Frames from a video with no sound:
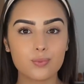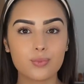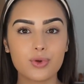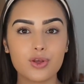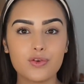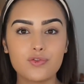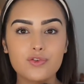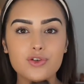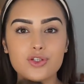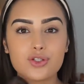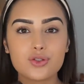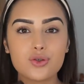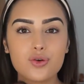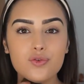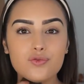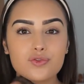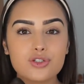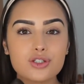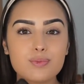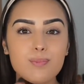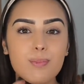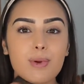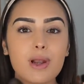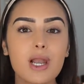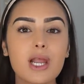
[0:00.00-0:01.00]
but if you sort of
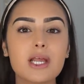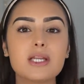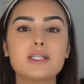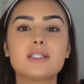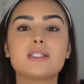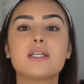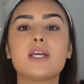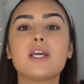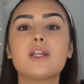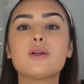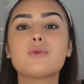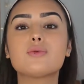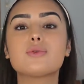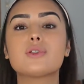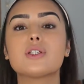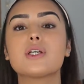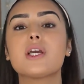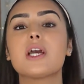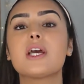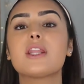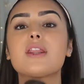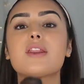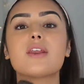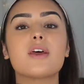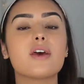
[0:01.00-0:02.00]
just blend it in all
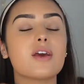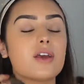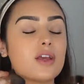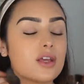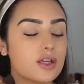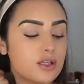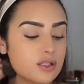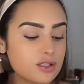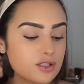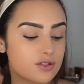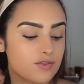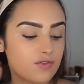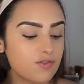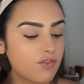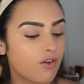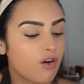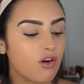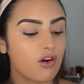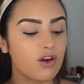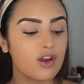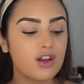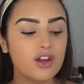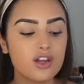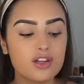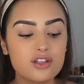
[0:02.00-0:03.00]
together it's
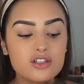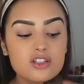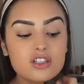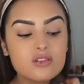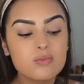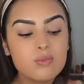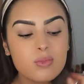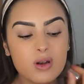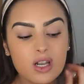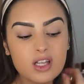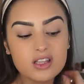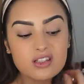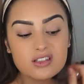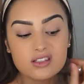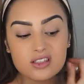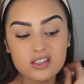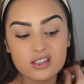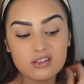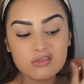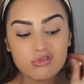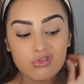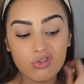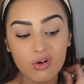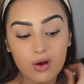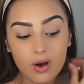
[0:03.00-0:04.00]
fine, it just blends in
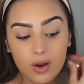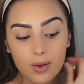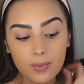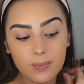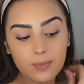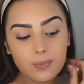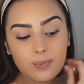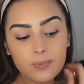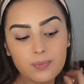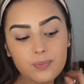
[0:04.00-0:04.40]
alright.